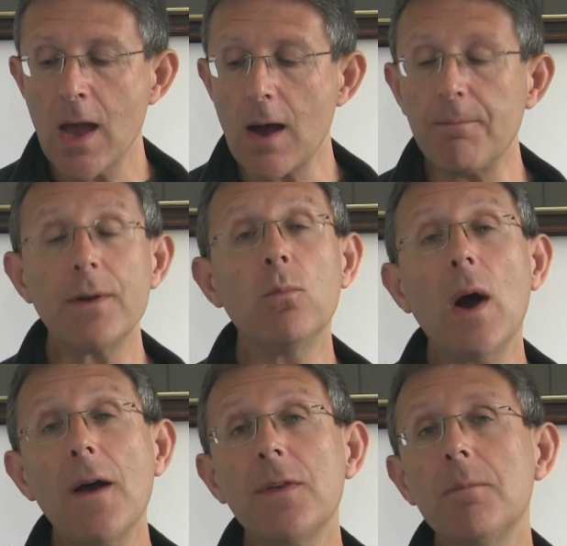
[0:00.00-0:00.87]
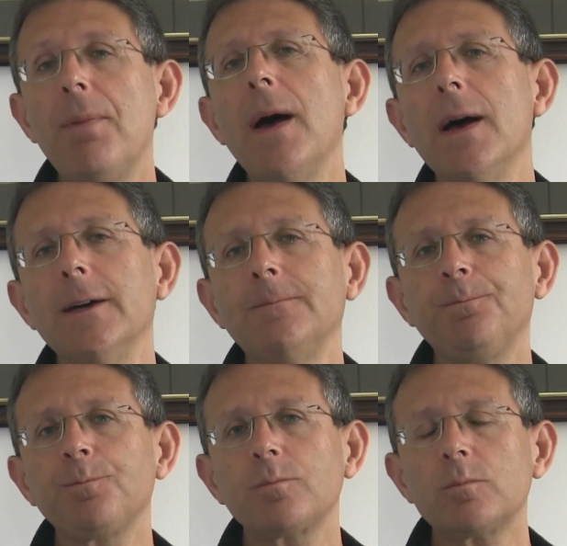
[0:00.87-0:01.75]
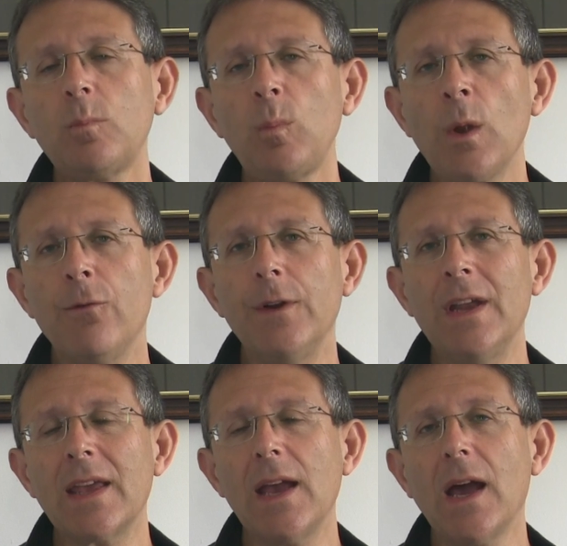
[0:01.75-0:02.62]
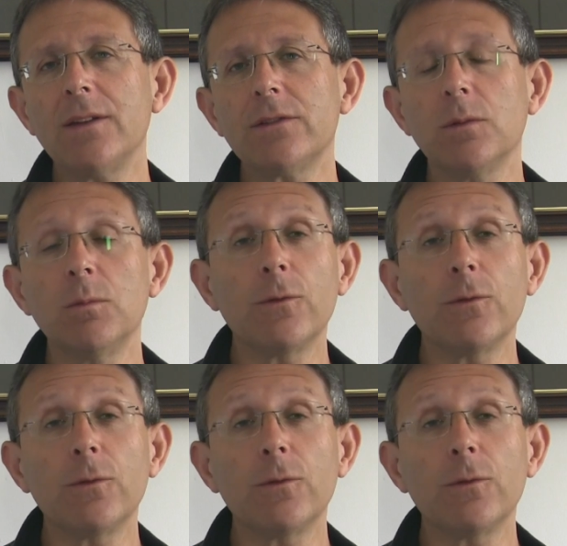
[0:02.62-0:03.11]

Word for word: And Beware the Bear for Nicky Henderson